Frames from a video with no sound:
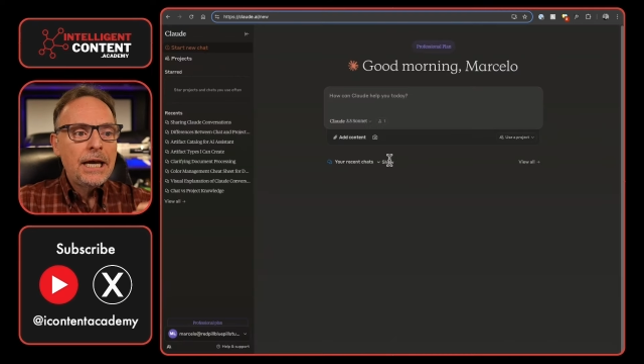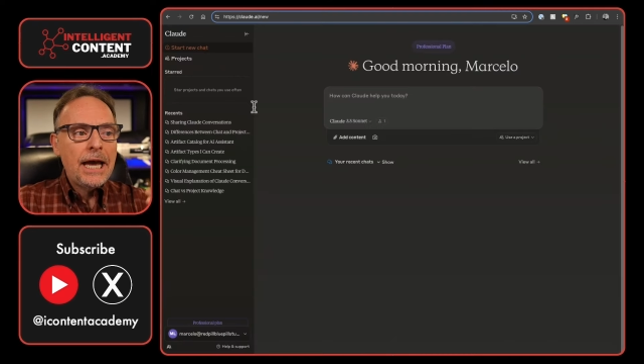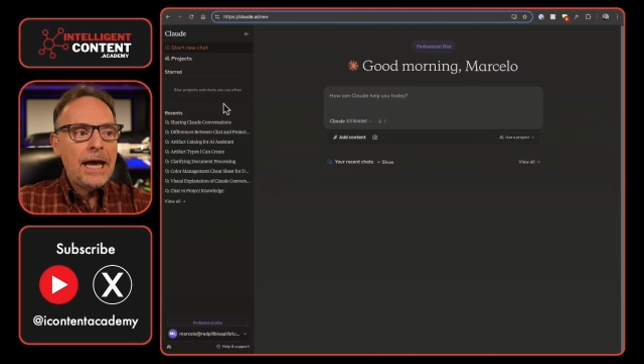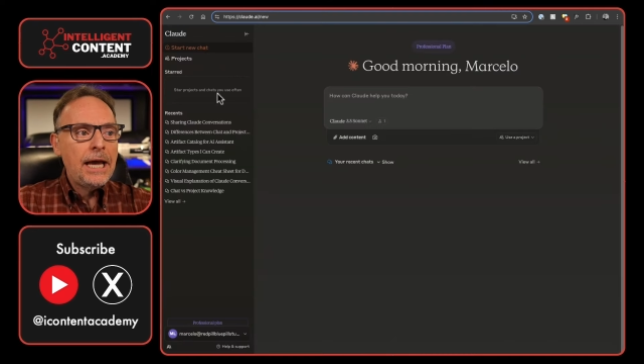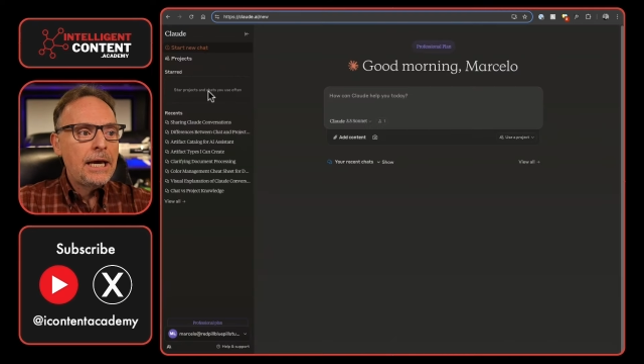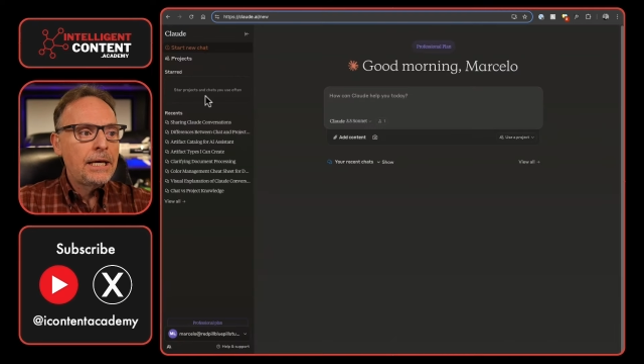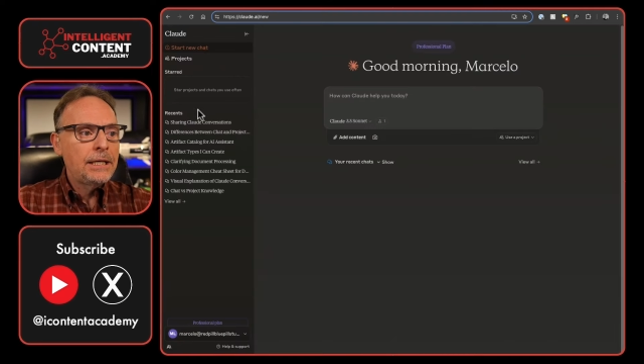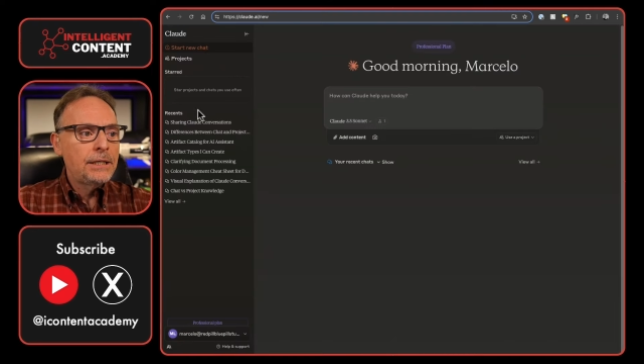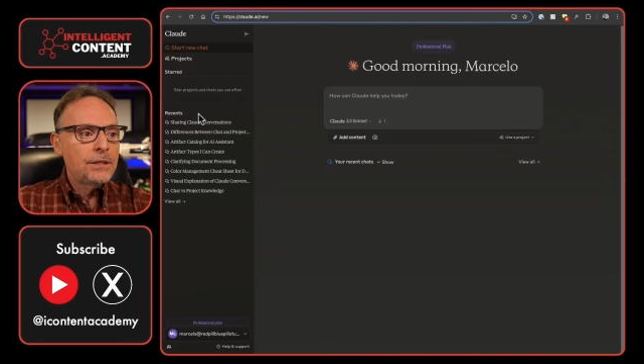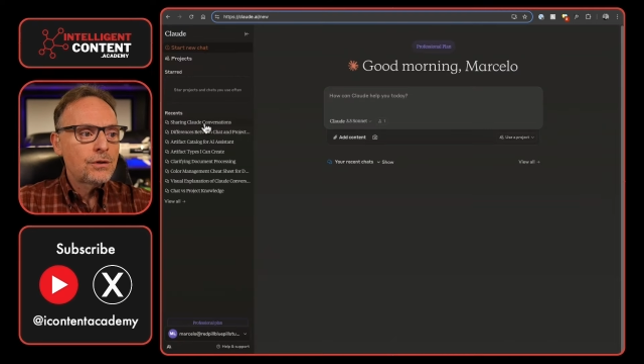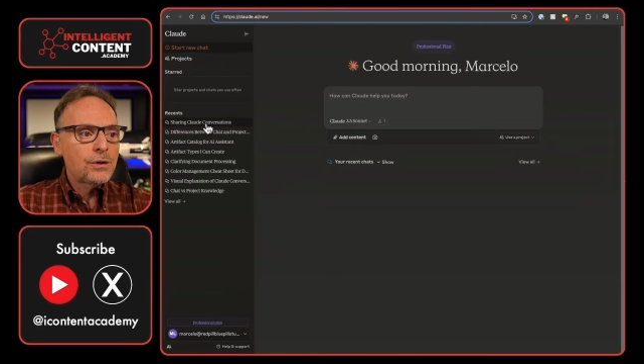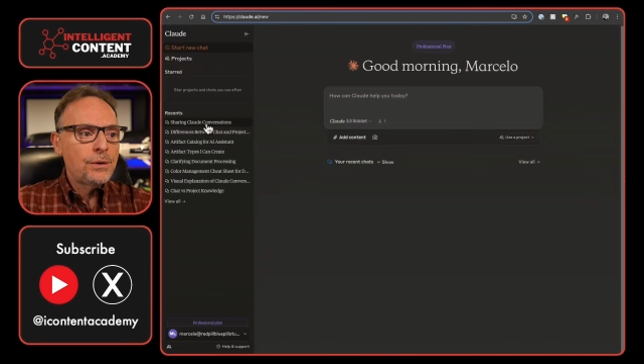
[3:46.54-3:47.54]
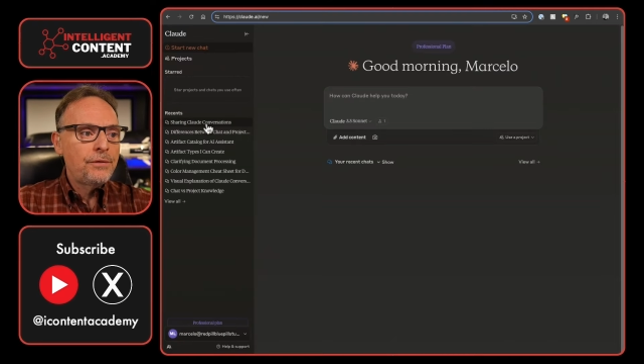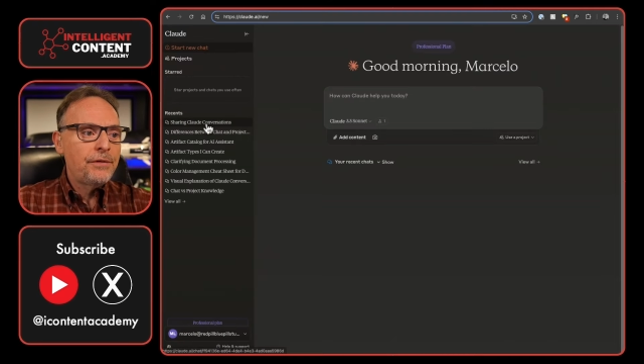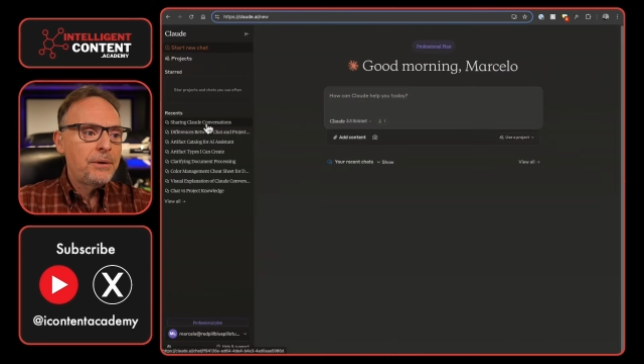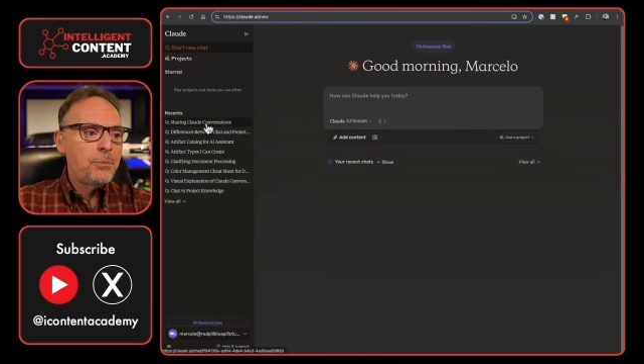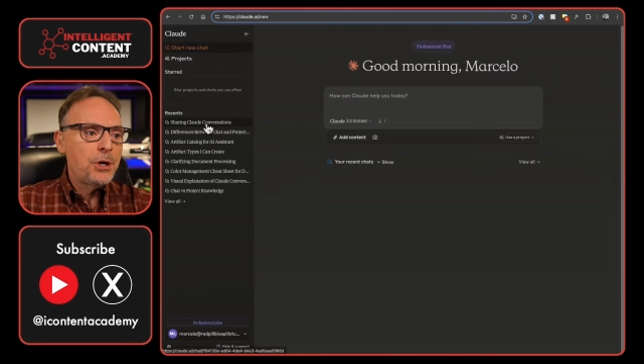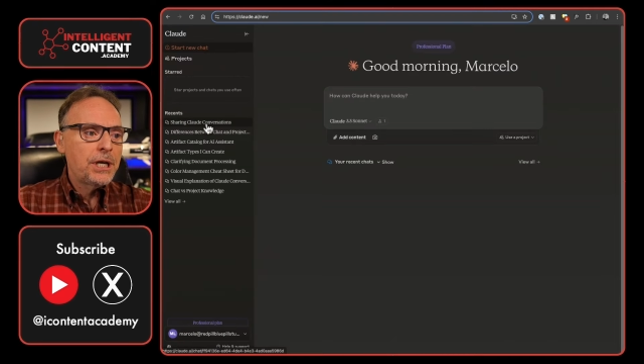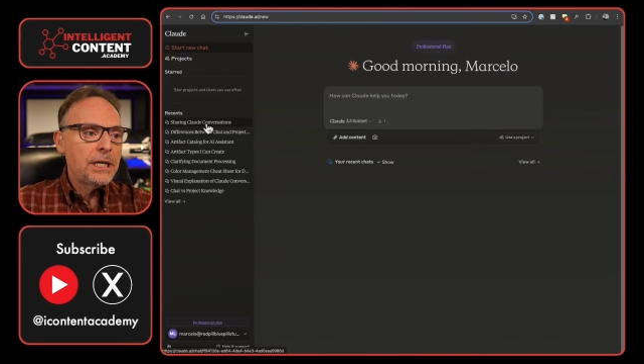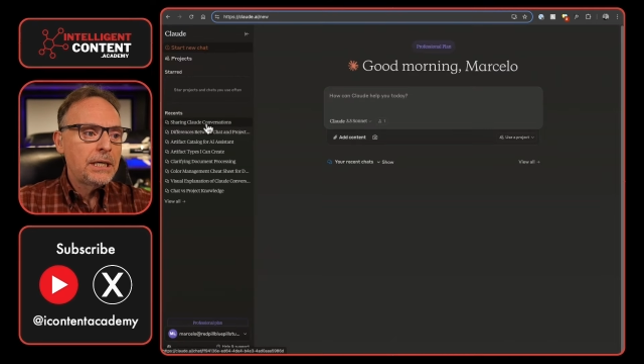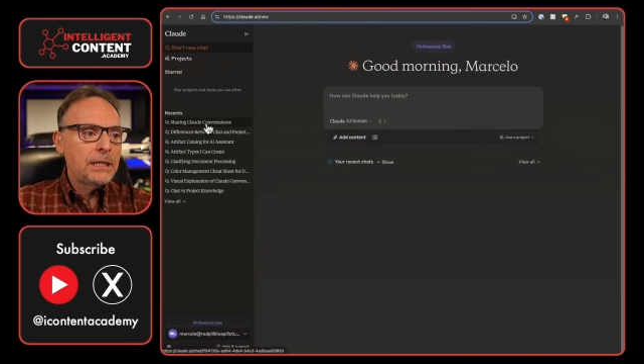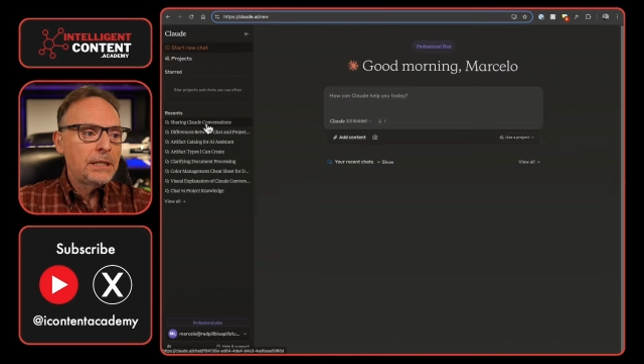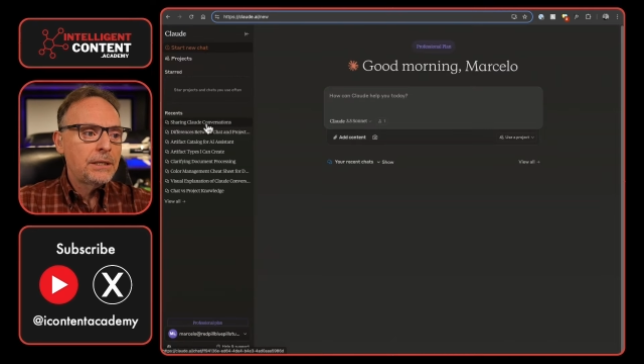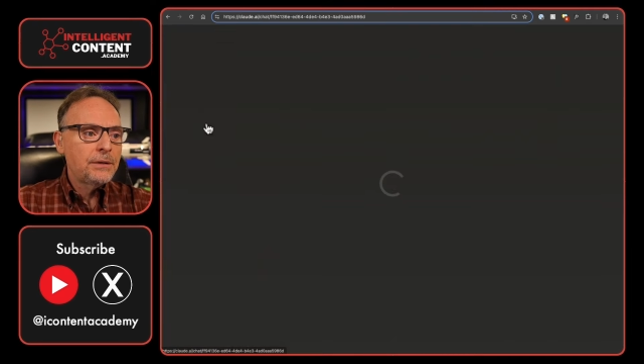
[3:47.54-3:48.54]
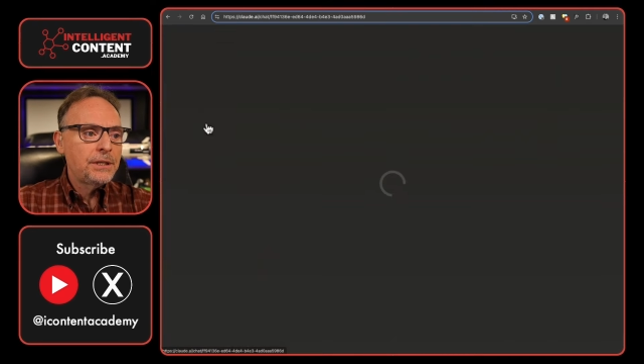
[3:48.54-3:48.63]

And so if I bring in,